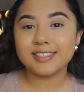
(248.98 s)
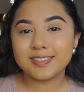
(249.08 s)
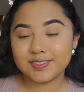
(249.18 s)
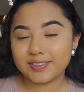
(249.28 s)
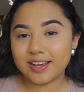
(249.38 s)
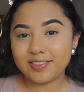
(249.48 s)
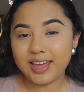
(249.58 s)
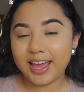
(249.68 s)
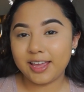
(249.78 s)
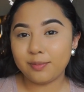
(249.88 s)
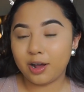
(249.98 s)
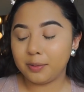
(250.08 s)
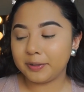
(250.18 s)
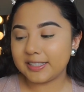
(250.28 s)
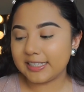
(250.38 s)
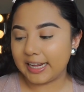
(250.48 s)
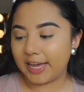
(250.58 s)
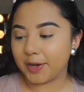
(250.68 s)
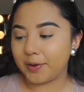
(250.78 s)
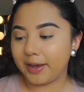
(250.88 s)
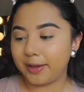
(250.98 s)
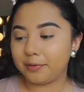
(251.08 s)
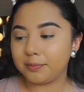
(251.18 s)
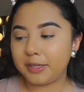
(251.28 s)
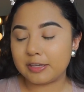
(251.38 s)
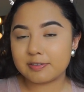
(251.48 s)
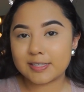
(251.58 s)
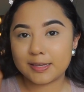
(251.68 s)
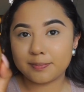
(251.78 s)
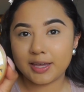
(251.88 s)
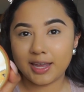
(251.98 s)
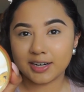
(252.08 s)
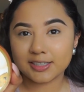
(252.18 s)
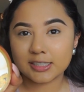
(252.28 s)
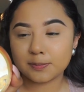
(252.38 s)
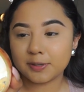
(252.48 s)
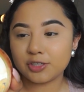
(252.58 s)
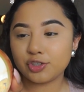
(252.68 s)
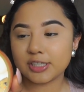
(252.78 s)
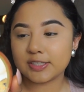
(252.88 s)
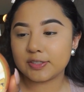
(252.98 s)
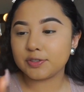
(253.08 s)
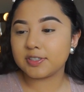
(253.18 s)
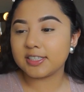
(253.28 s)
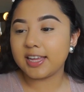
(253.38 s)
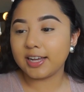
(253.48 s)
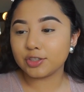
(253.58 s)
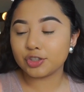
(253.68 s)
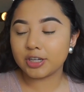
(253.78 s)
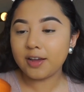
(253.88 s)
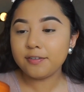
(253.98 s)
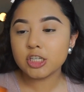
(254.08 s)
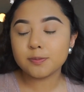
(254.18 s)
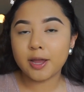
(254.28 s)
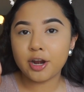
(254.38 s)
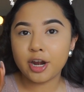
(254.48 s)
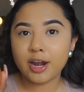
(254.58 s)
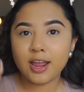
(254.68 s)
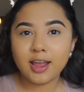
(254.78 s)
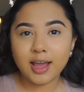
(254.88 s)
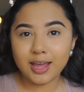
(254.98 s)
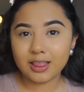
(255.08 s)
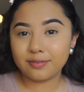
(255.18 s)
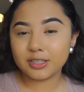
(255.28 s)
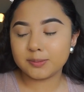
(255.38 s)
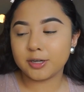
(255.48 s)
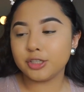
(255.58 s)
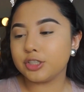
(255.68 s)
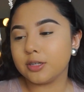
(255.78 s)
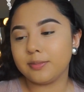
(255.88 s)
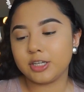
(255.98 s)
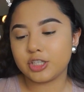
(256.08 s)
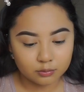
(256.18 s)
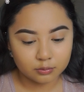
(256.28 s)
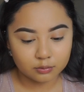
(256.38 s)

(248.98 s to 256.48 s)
So now that I am all blended out, I will be using my Airspun Translucent Extra Coverage Powder. I love this powder so much.